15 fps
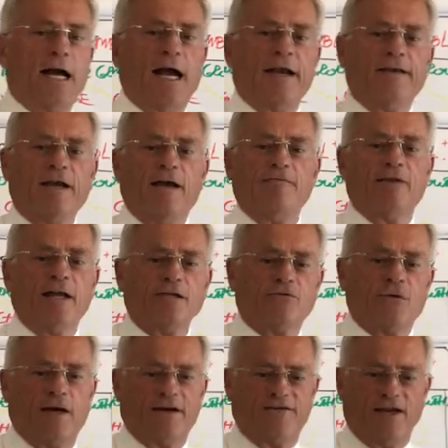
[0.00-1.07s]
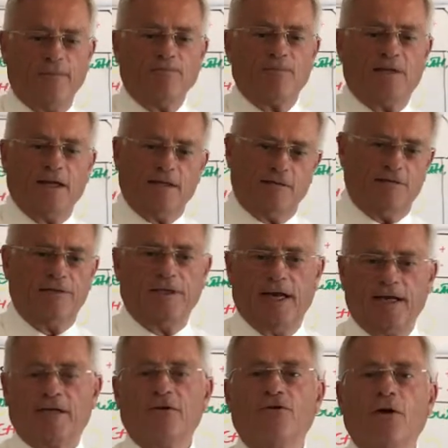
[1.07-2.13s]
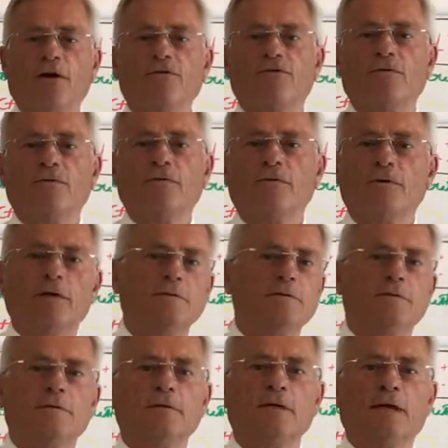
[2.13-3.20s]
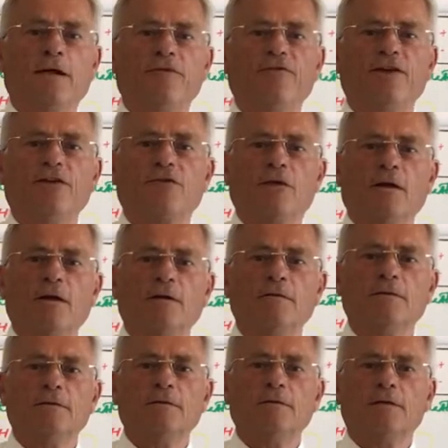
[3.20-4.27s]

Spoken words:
guys have then to accept that he actually joins you. And if he's good,